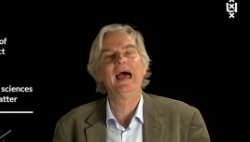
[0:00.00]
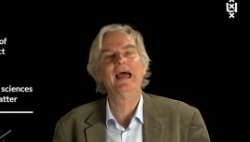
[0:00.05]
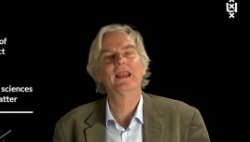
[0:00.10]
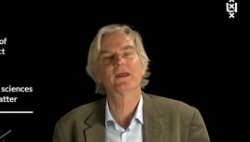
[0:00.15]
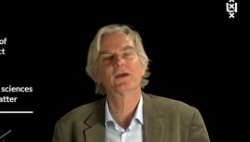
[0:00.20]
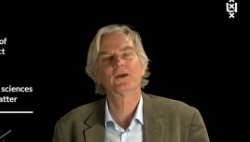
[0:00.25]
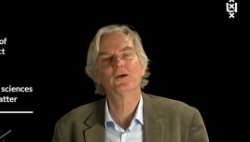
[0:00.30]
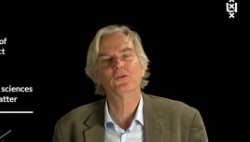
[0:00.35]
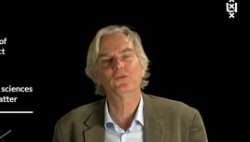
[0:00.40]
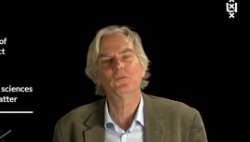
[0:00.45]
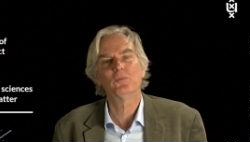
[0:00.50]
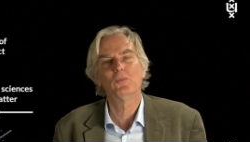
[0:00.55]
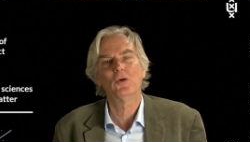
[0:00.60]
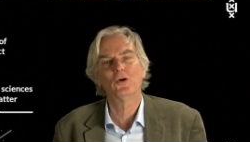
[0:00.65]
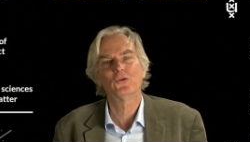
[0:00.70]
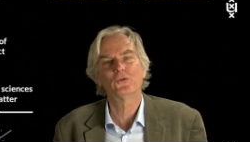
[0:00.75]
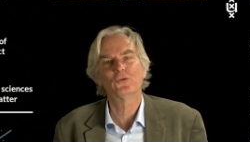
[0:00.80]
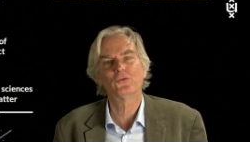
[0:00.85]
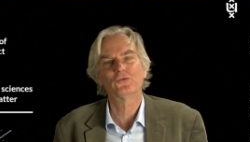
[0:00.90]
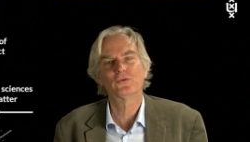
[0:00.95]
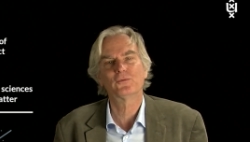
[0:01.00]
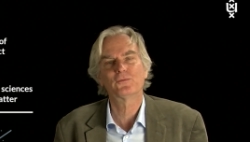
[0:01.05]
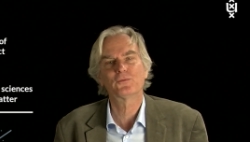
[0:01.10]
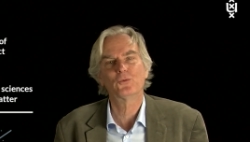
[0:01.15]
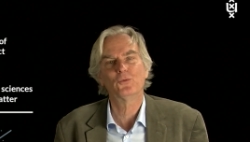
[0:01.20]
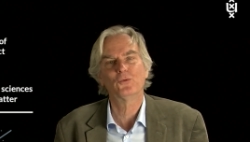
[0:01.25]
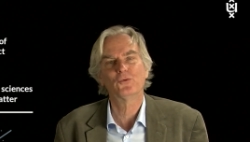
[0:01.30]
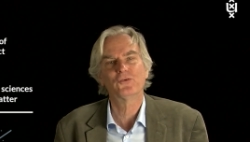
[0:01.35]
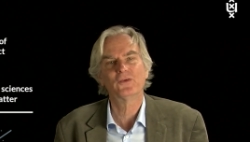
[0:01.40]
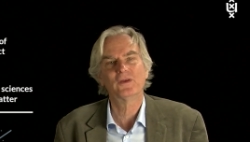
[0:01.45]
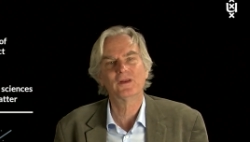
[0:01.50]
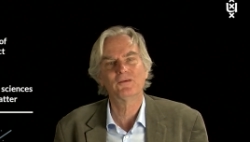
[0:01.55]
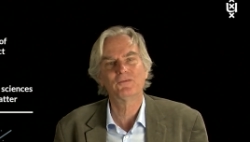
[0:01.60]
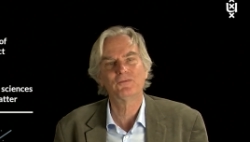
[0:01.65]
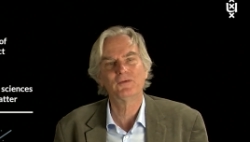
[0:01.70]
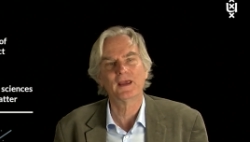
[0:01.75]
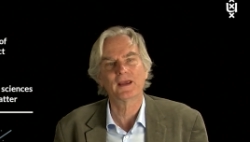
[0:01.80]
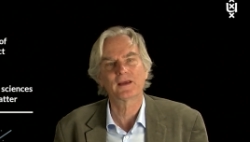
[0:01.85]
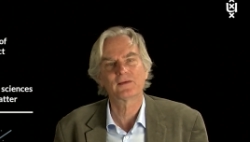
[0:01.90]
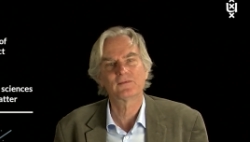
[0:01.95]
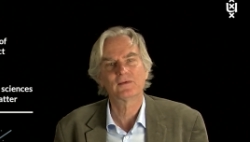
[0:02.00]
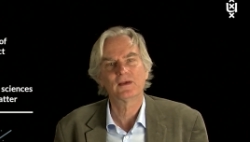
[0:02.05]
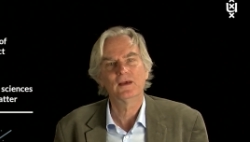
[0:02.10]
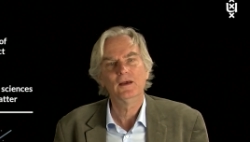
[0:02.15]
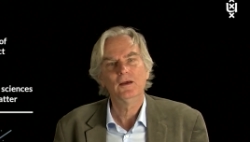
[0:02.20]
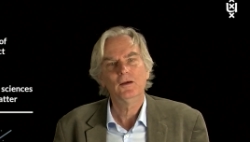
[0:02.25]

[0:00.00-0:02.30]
elegant models of cause and effect.